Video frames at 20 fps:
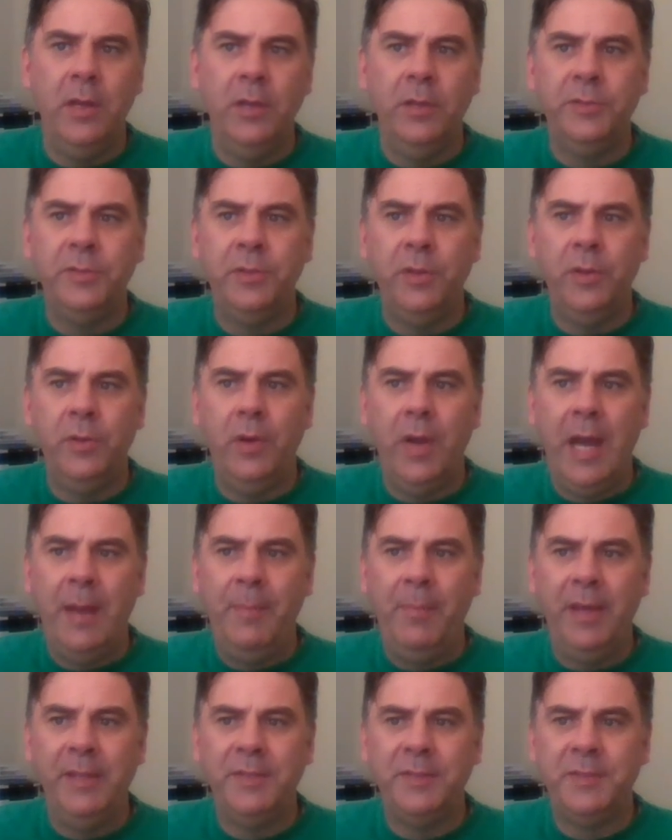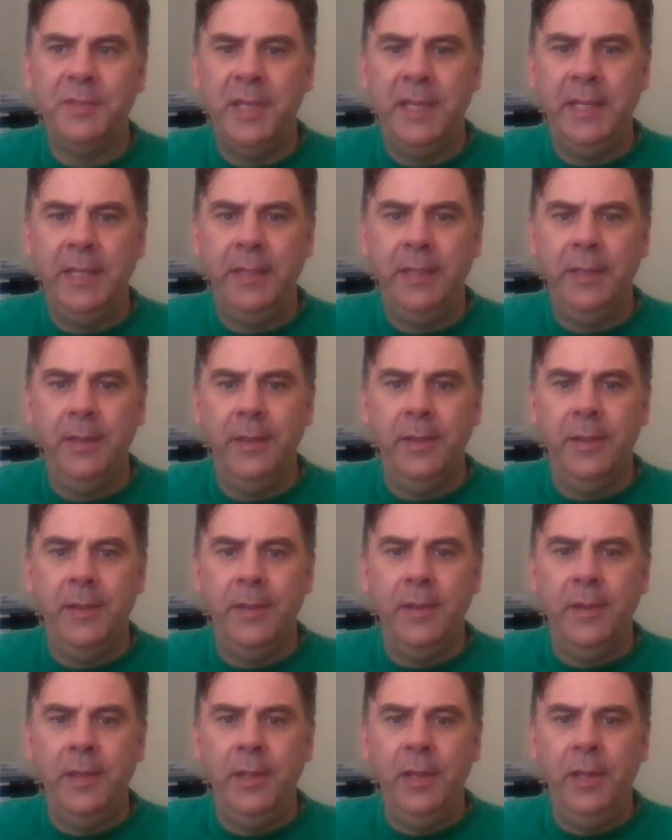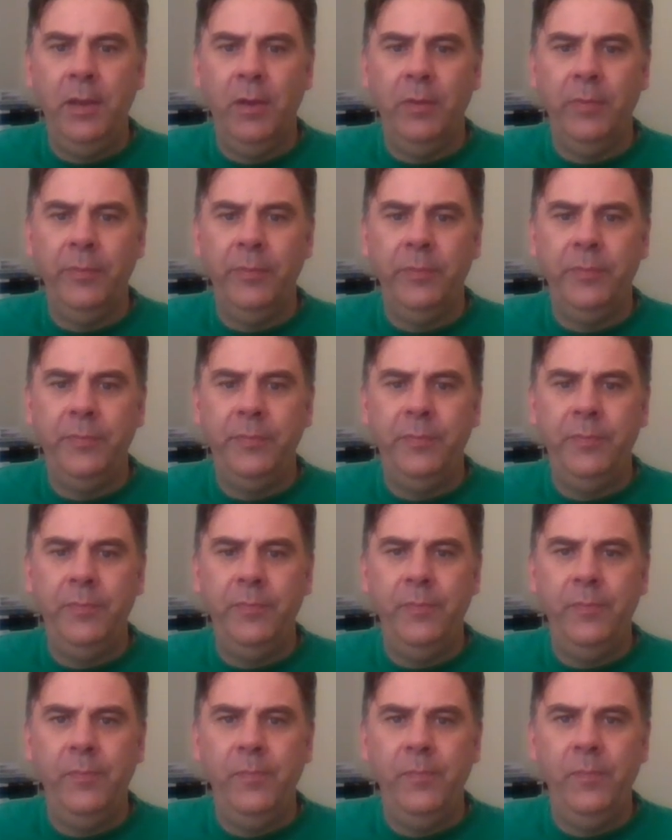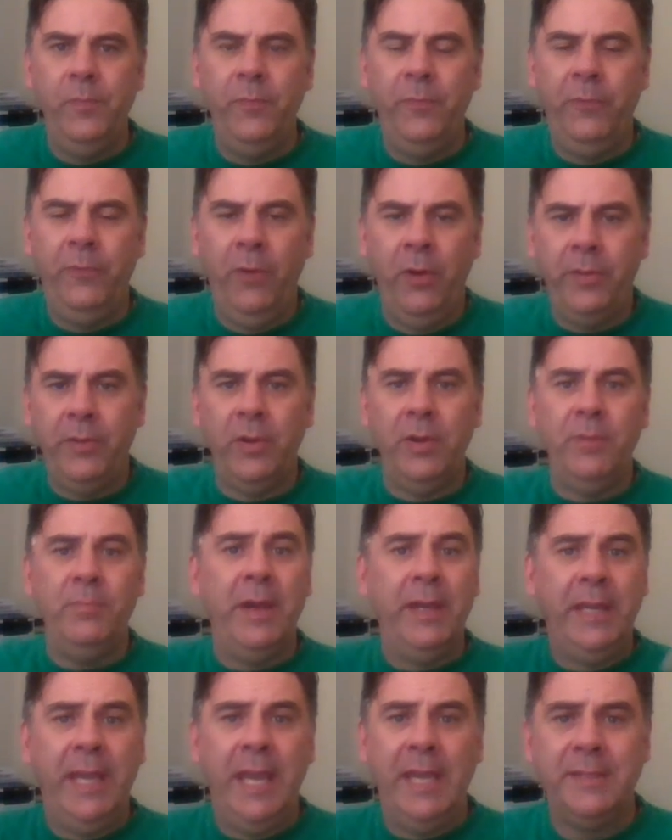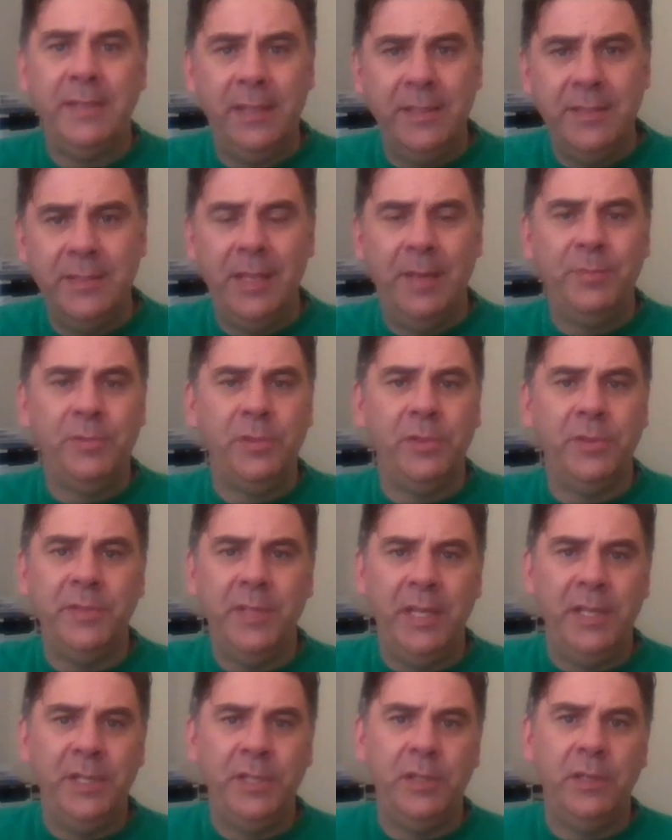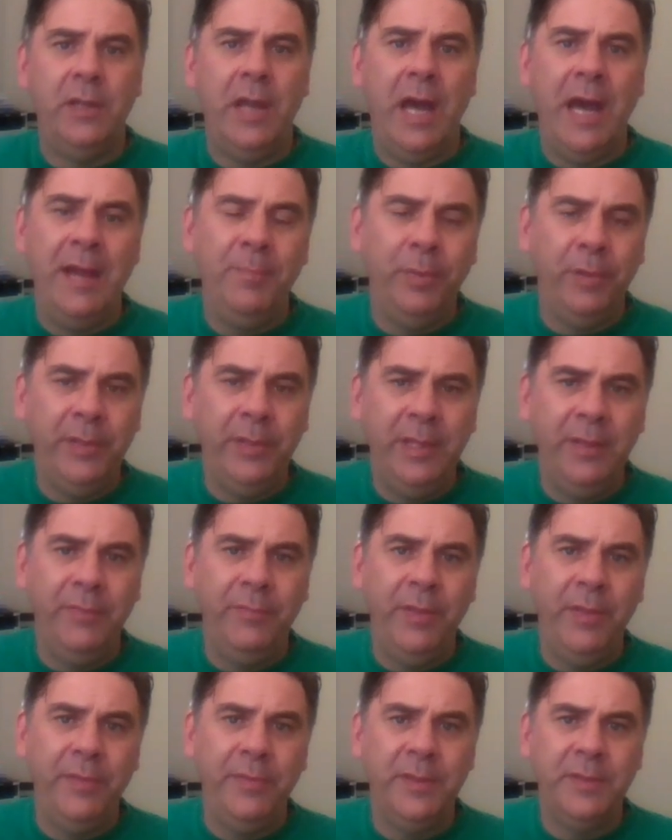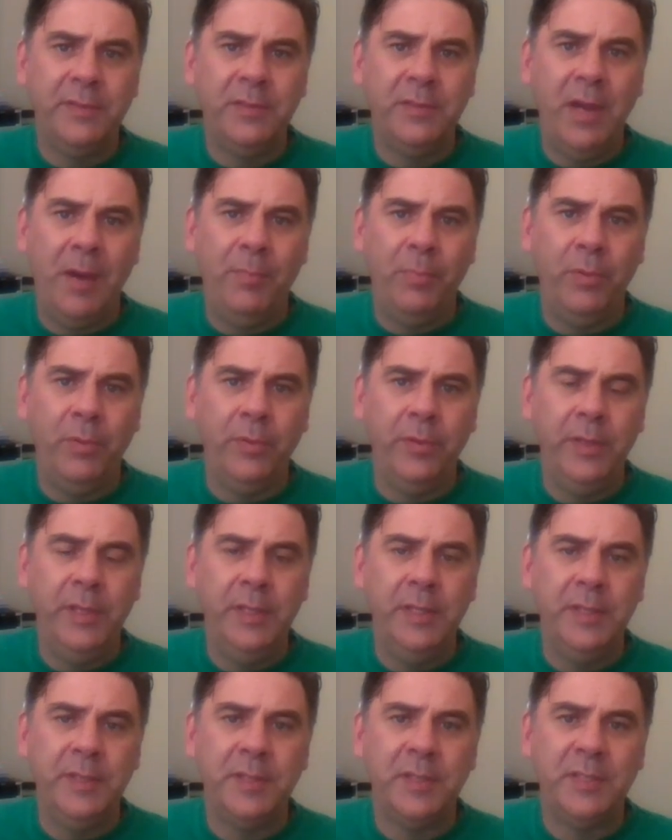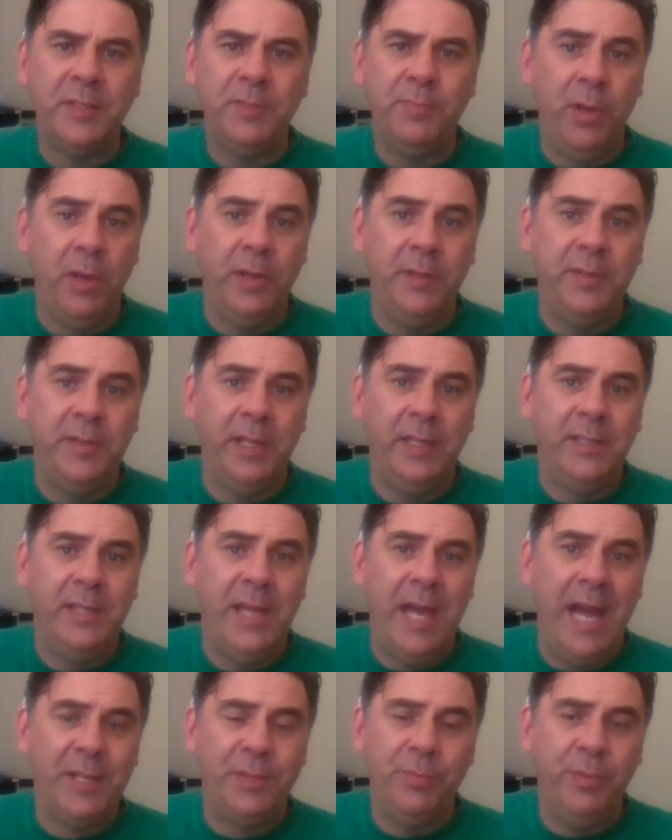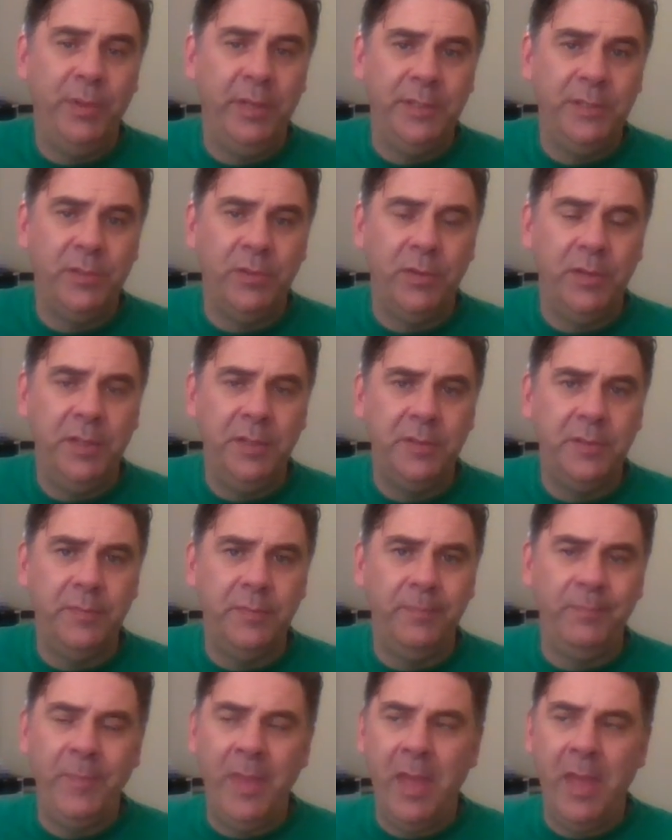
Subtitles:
So I might say, you know, further in my case conceptualization, I believe that this couple is experiencing attachment injuries,